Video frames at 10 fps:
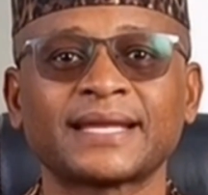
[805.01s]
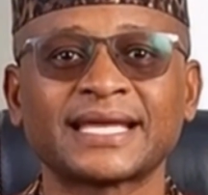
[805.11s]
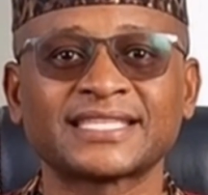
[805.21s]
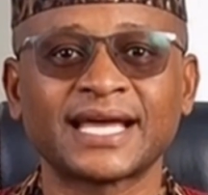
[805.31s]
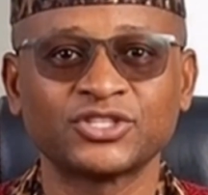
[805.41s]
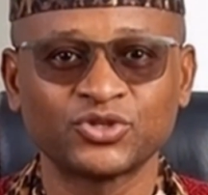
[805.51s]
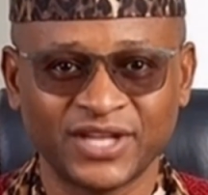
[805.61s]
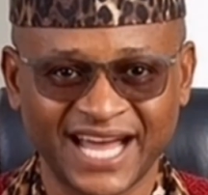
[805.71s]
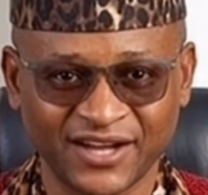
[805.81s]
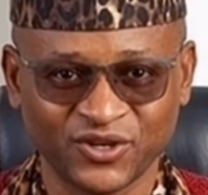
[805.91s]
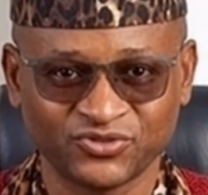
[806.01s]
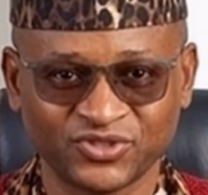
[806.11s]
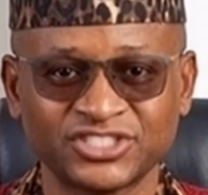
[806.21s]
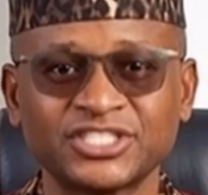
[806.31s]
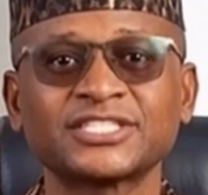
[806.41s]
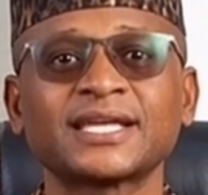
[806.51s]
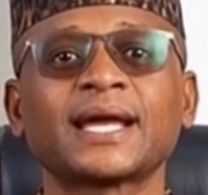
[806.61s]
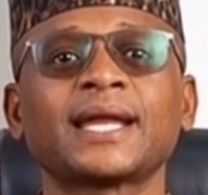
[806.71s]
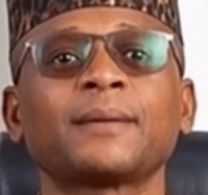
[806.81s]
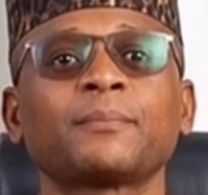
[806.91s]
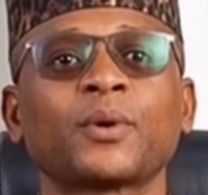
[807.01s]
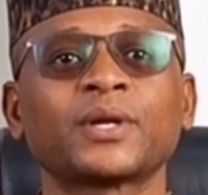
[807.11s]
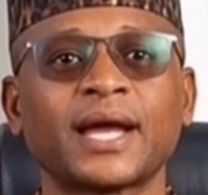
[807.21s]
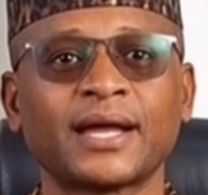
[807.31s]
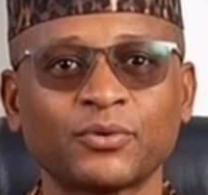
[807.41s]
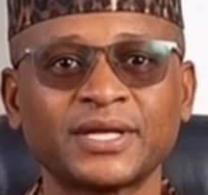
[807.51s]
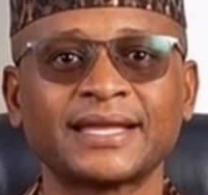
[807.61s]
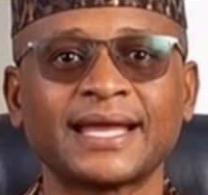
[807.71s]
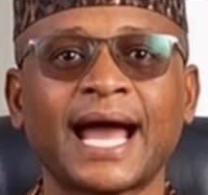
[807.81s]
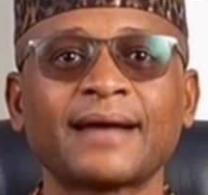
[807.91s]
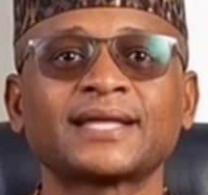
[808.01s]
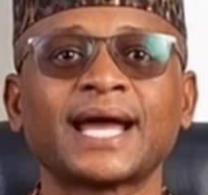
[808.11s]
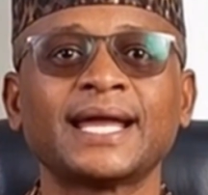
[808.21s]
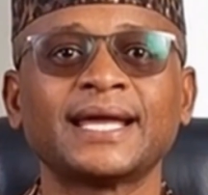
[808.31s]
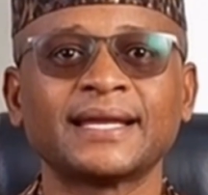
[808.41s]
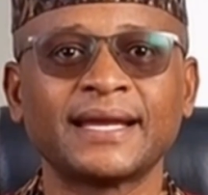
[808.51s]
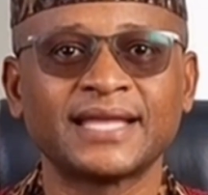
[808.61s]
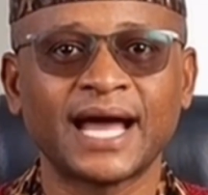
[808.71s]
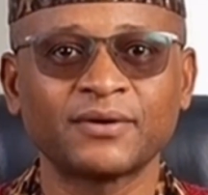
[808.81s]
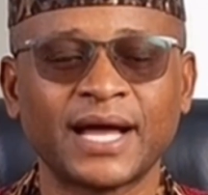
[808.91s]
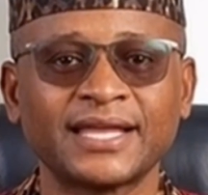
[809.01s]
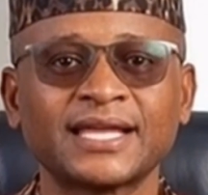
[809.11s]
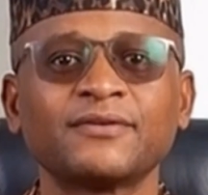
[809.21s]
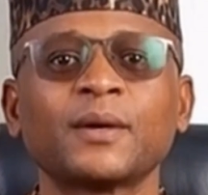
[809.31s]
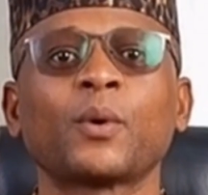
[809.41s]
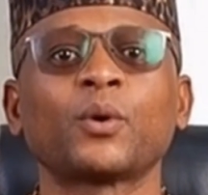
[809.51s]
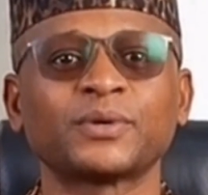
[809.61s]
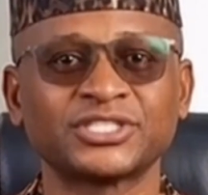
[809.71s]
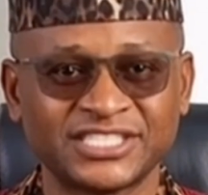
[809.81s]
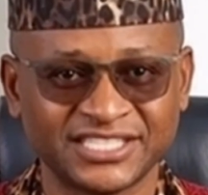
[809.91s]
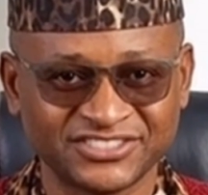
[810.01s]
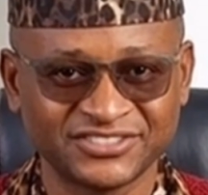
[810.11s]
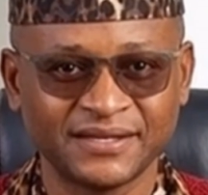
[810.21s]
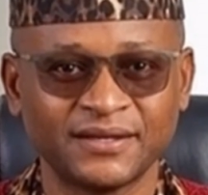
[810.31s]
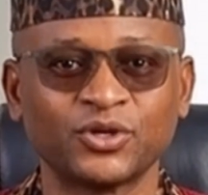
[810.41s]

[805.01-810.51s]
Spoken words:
is that you cannot register a product with NAFDAC directly from overseas.